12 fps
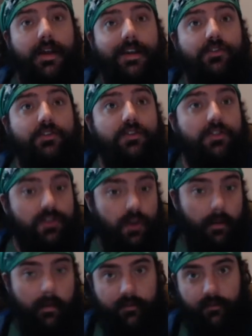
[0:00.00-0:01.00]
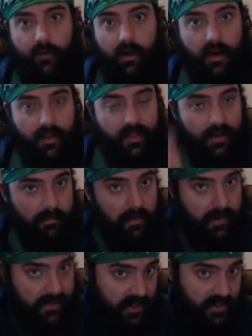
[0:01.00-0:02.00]
super far. I think
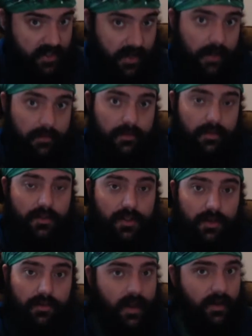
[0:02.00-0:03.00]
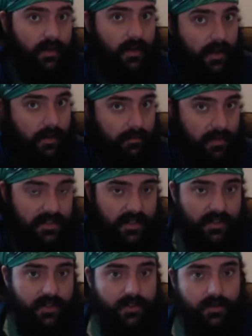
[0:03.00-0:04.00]
PlayStation games were $2.99,
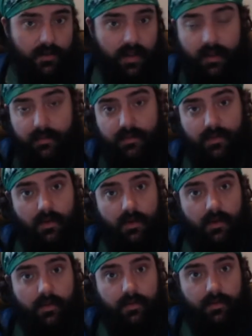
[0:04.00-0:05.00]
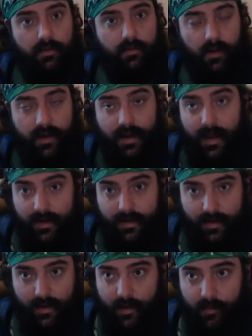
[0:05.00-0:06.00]
PlayStation 2 games were
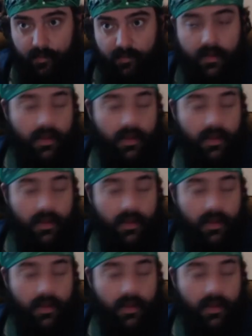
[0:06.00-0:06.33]
$3.99,